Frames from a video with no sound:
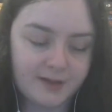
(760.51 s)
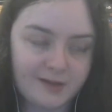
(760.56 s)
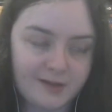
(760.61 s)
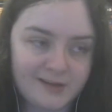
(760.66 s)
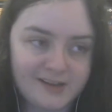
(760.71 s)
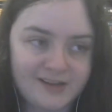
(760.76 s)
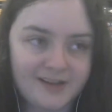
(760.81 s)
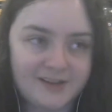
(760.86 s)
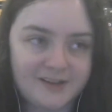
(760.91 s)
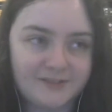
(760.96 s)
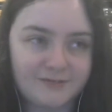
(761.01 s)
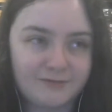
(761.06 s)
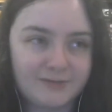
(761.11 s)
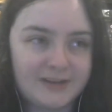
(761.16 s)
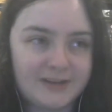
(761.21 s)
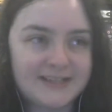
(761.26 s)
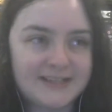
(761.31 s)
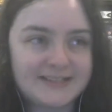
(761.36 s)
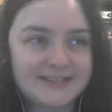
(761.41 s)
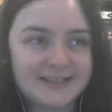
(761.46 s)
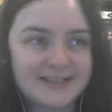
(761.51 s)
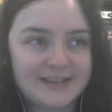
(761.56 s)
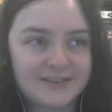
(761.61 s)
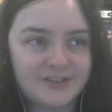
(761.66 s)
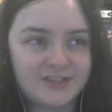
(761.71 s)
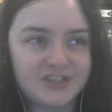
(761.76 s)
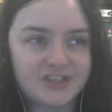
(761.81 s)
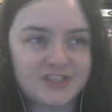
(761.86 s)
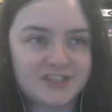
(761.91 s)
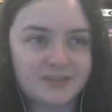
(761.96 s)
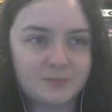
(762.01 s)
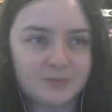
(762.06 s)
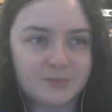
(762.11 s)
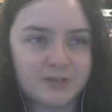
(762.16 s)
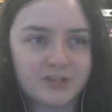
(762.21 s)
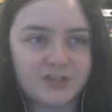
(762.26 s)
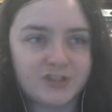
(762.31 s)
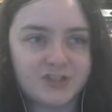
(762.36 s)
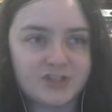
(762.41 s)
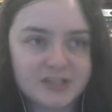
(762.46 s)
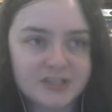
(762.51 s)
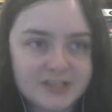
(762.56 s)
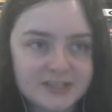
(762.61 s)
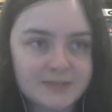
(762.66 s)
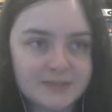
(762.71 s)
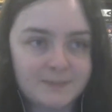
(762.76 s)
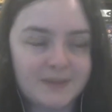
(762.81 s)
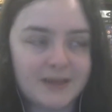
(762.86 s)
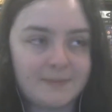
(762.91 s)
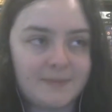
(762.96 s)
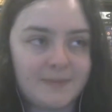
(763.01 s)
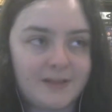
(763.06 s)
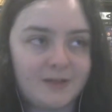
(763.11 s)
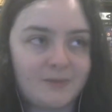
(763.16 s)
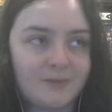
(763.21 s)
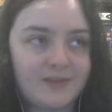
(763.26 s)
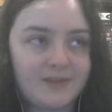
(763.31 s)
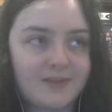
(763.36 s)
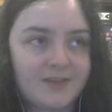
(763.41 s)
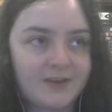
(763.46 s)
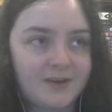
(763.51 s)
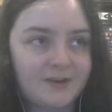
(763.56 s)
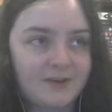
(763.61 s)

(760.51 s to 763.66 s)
her kind of realizing now that she doesn't want to just be a bellwether.